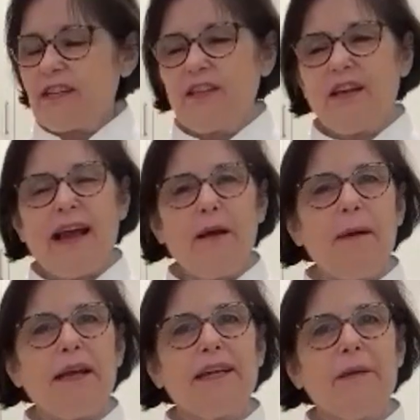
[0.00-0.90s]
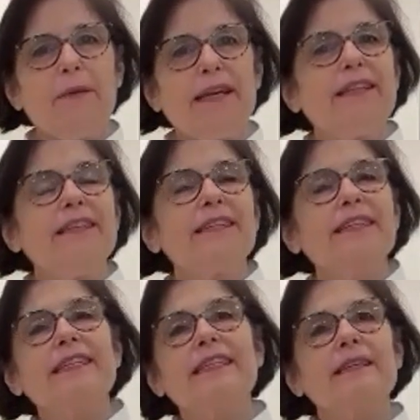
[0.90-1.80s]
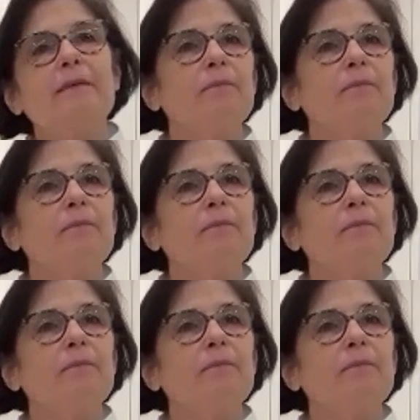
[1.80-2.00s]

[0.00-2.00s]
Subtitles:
I thought, how am I going to make this